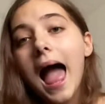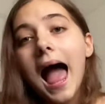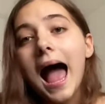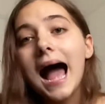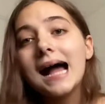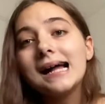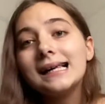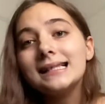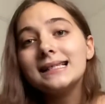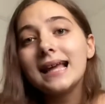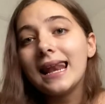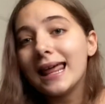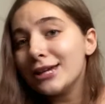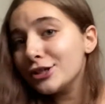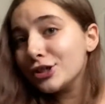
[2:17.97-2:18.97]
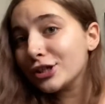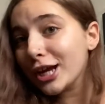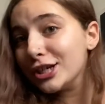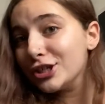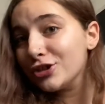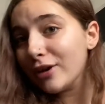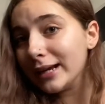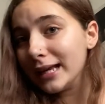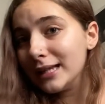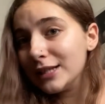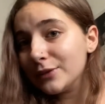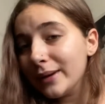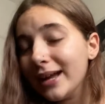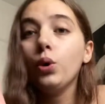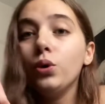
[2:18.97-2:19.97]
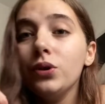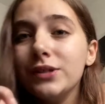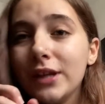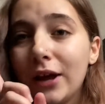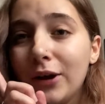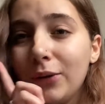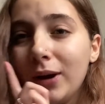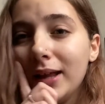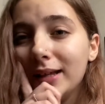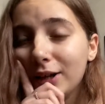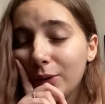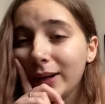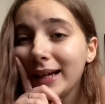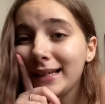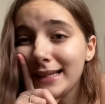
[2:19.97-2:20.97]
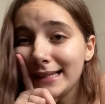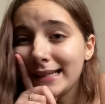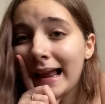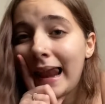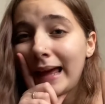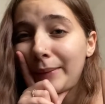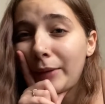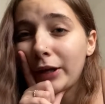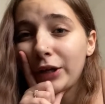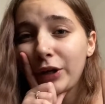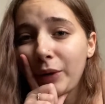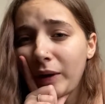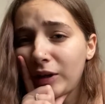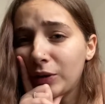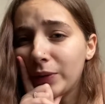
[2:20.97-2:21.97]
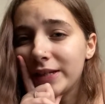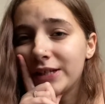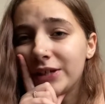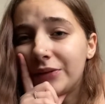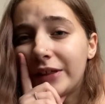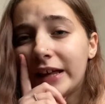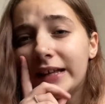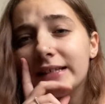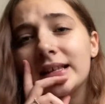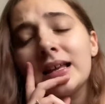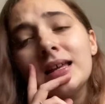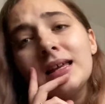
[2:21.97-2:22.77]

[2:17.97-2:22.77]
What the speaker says: And let's just get straight into it. Also, quick disclaimer, you know I always do these.